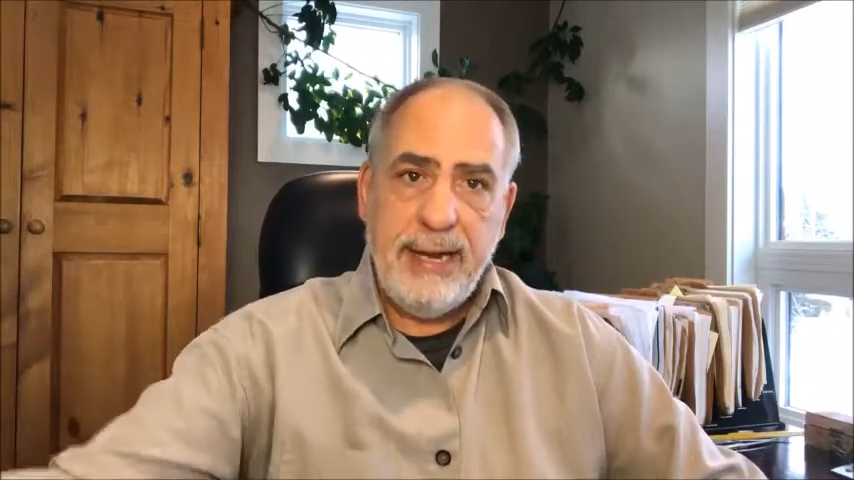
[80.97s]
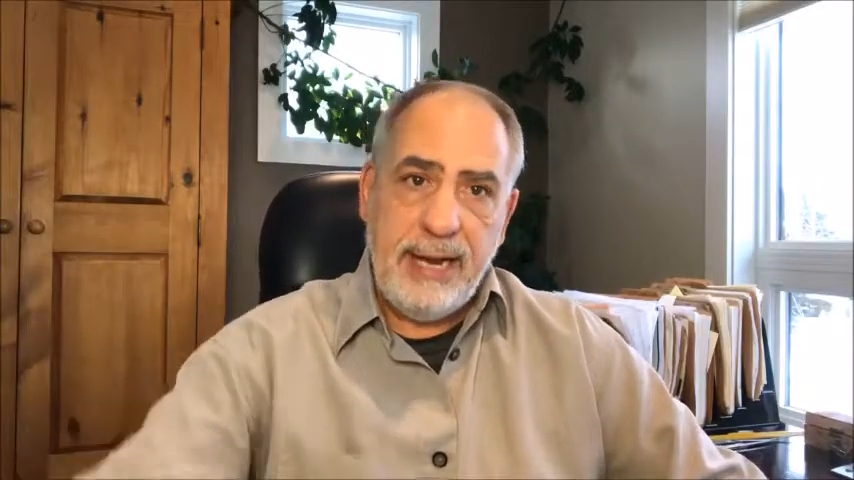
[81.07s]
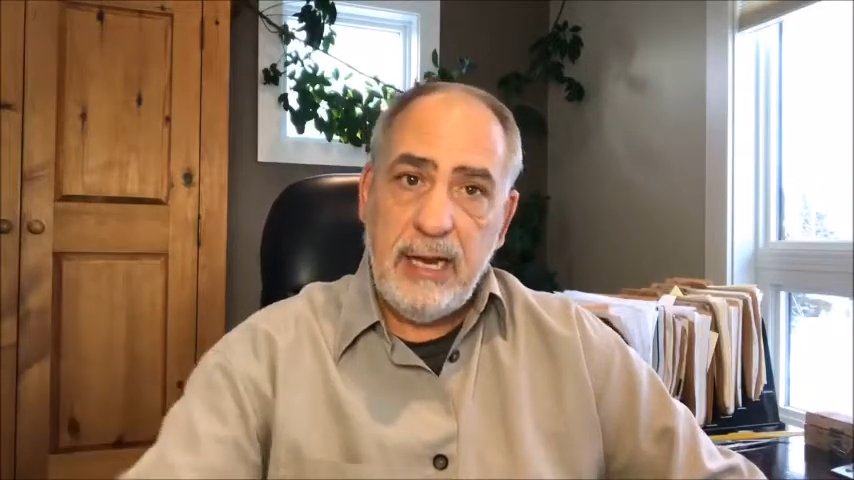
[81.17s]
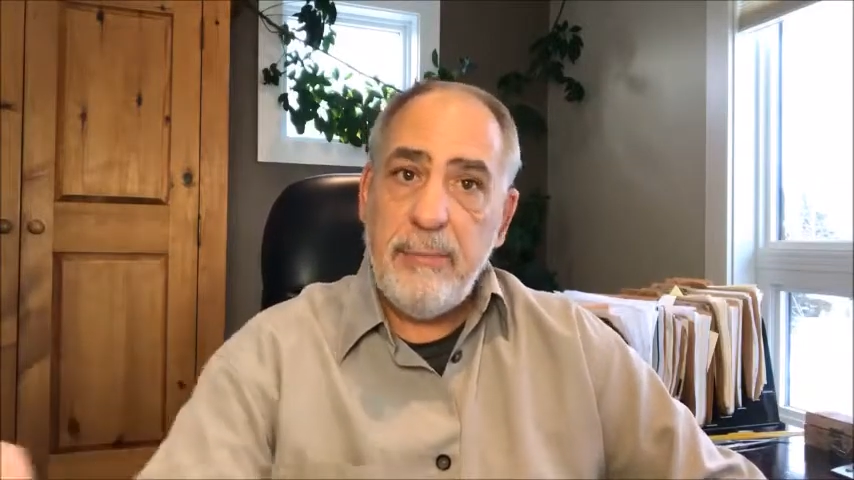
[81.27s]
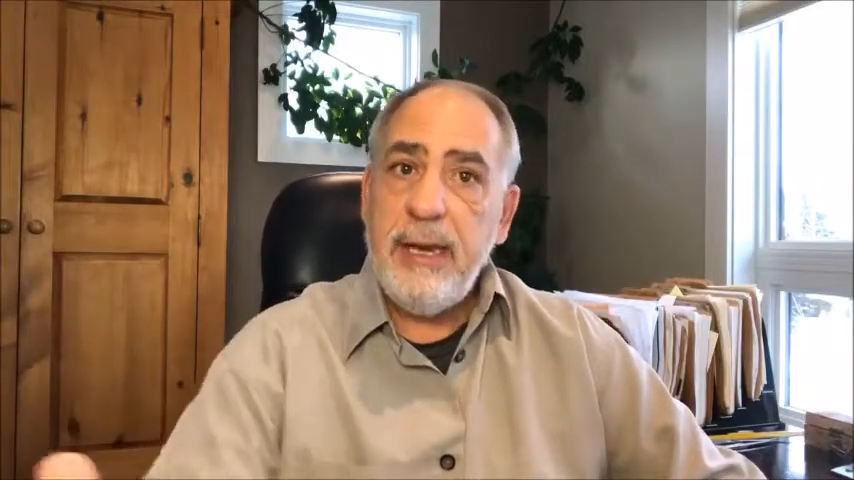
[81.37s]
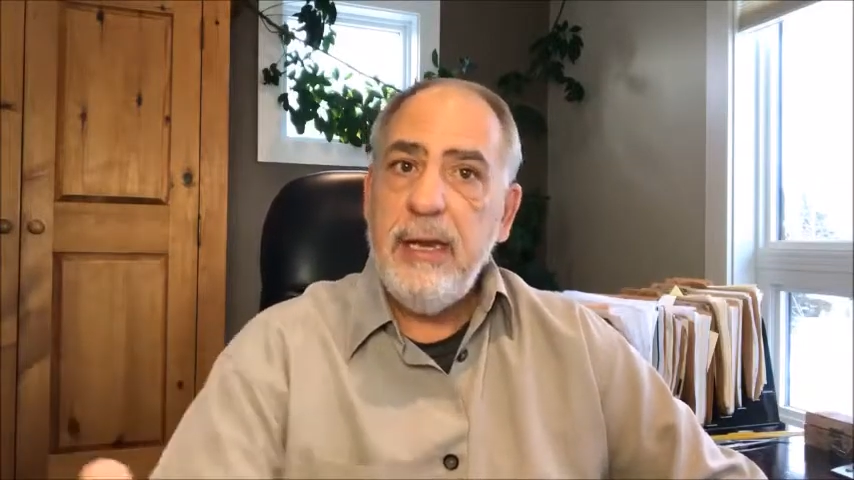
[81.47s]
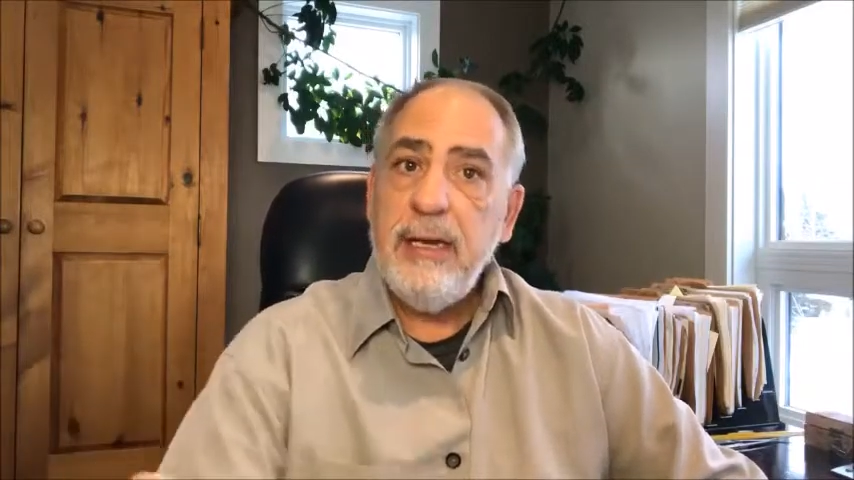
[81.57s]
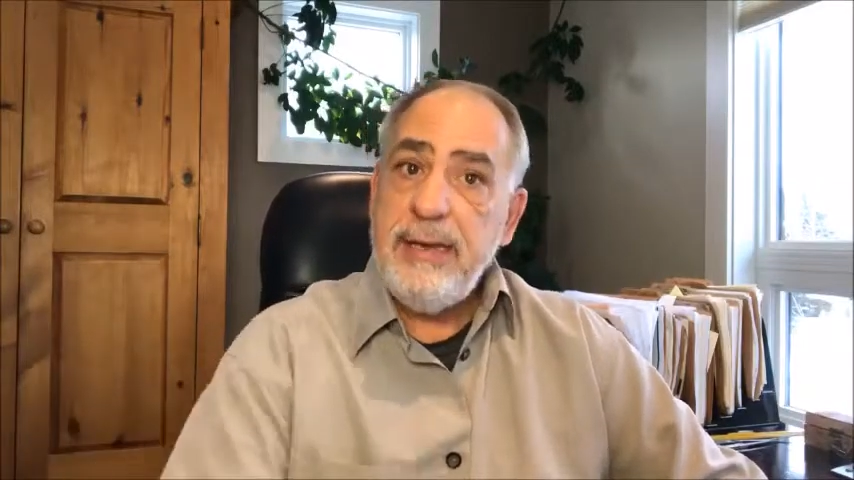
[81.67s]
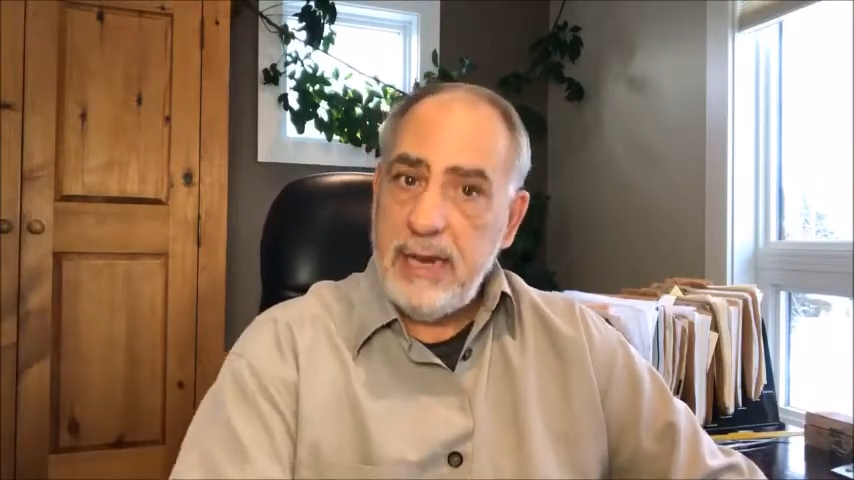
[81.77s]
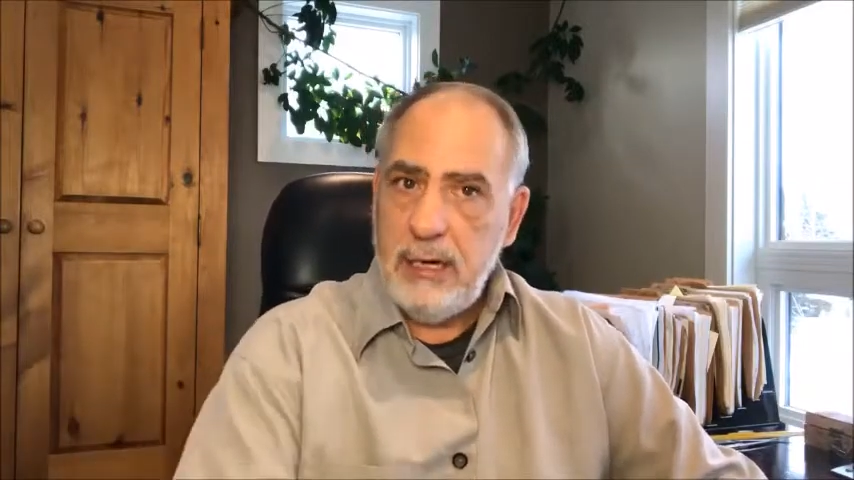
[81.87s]
and they can be
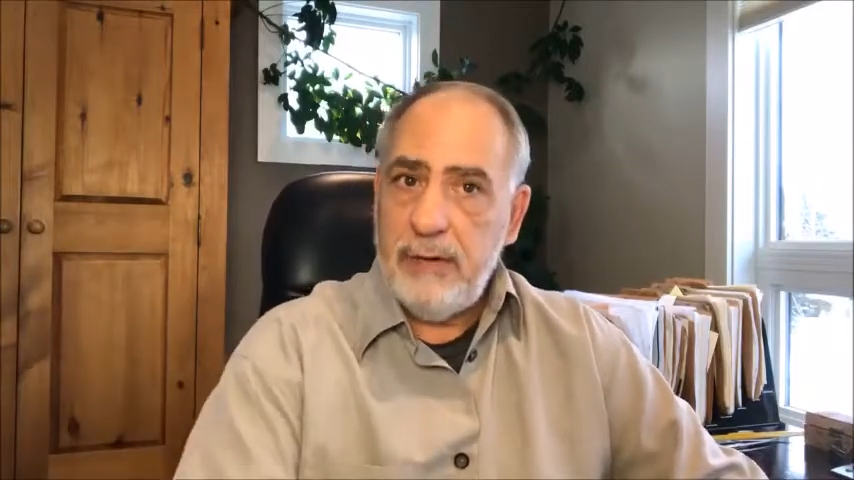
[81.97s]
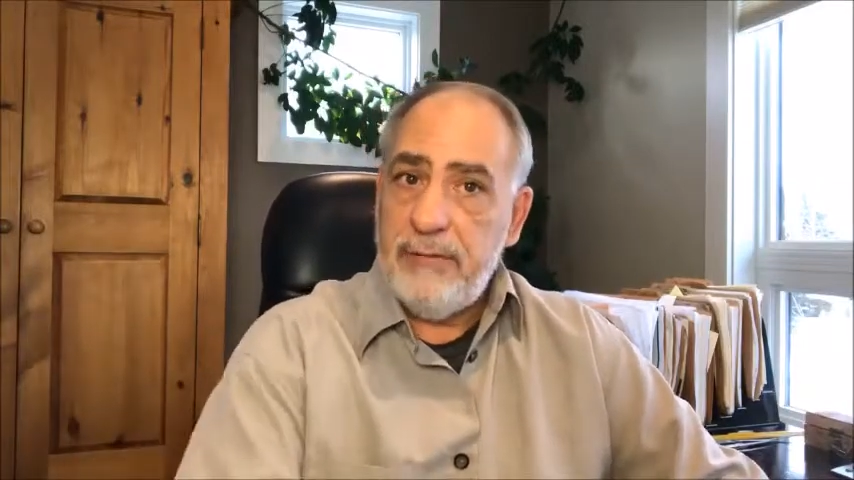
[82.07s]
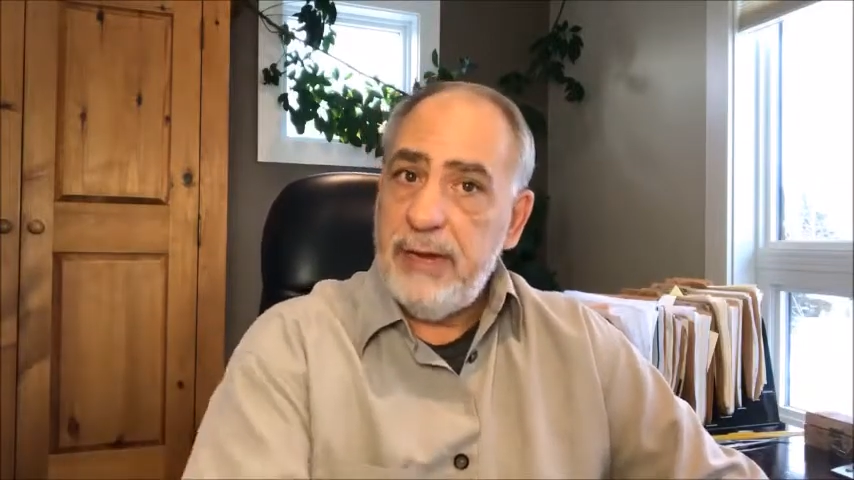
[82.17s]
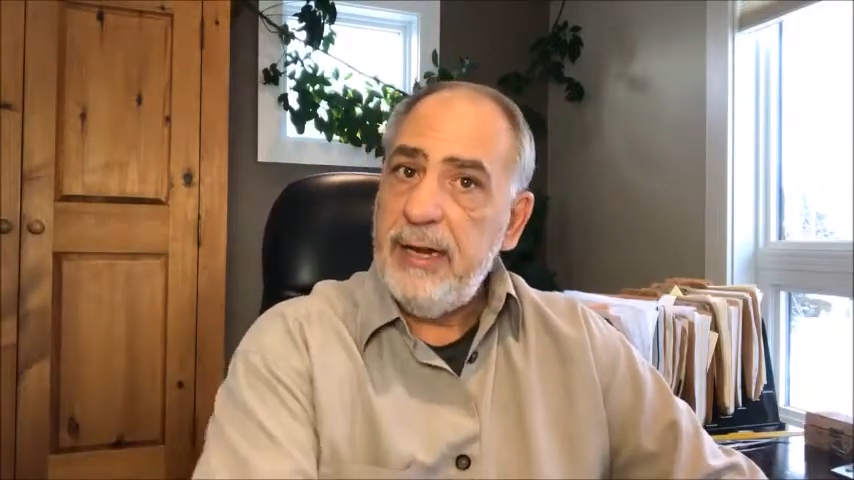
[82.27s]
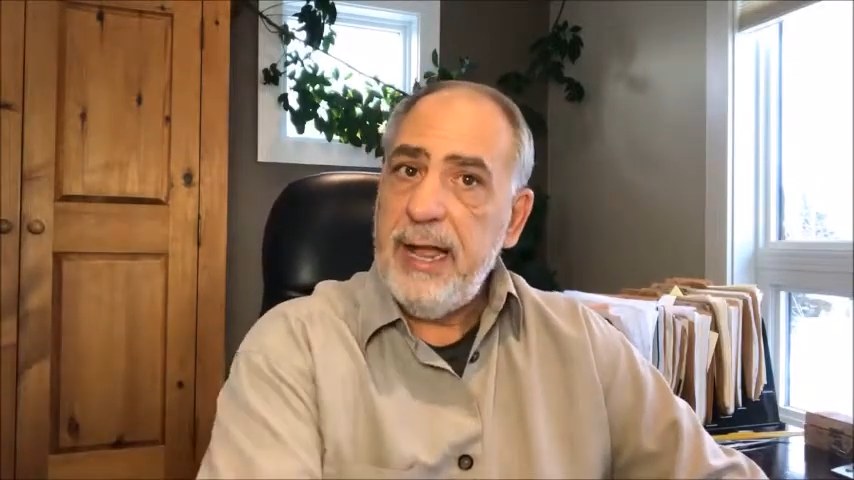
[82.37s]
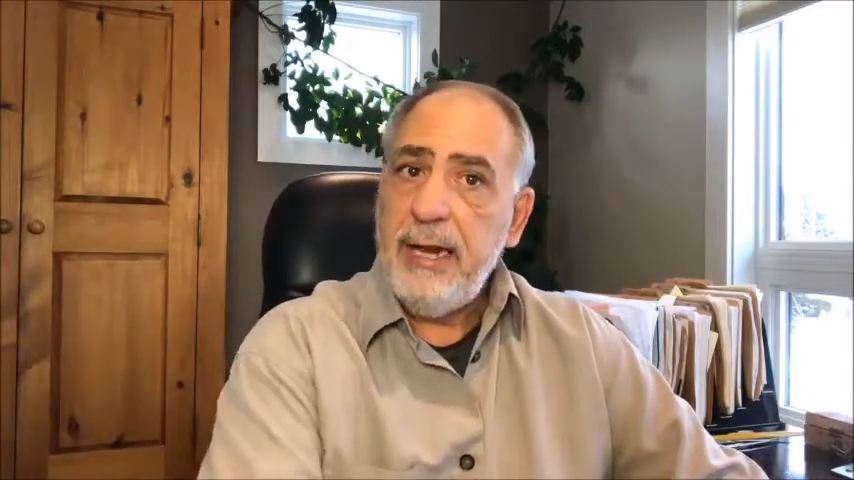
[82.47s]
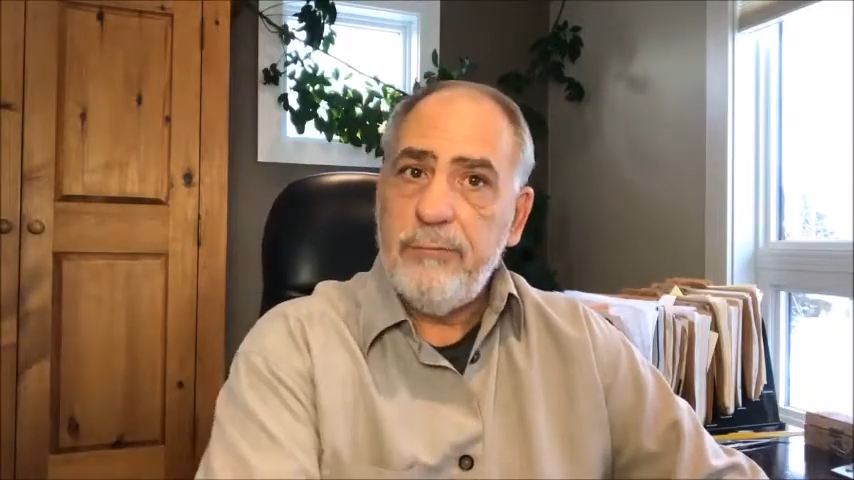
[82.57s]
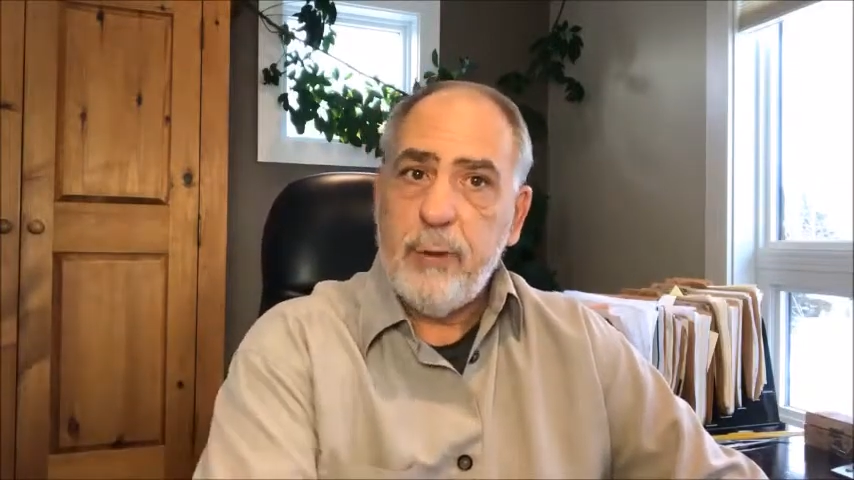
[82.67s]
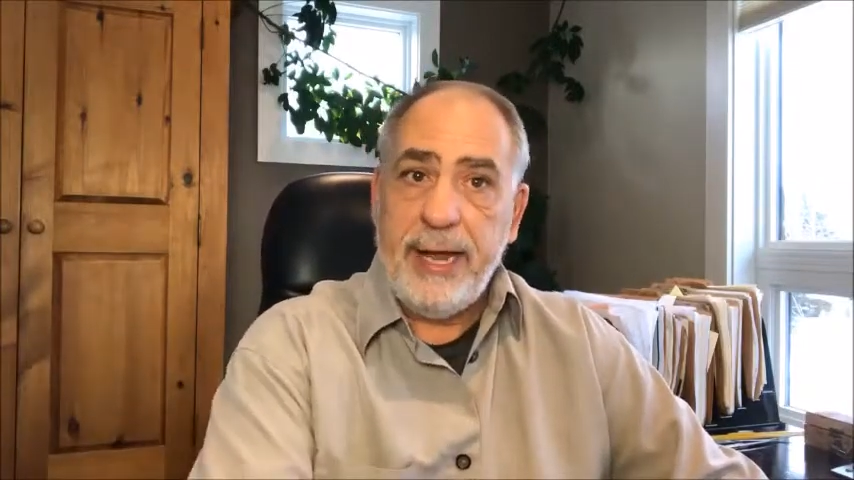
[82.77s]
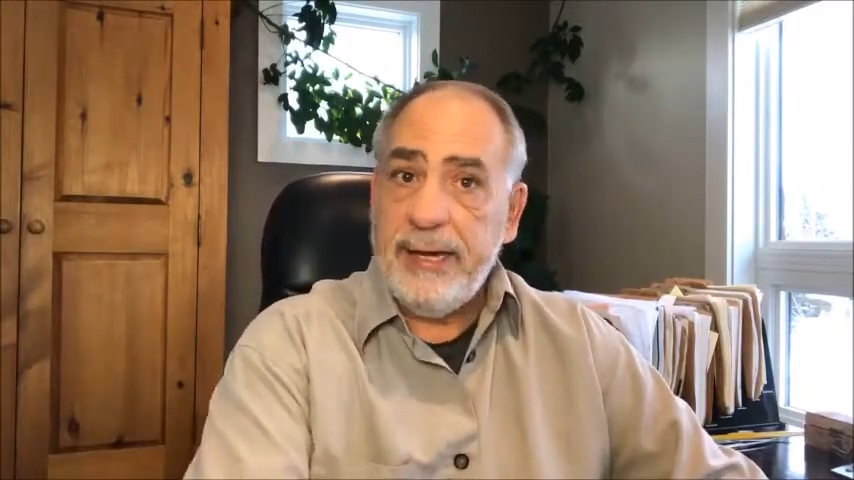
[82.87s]
negative in a
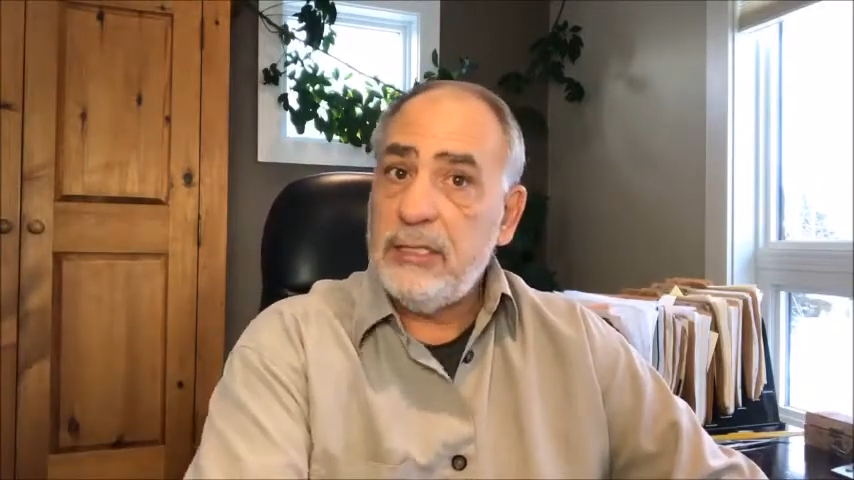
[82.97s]
negative way.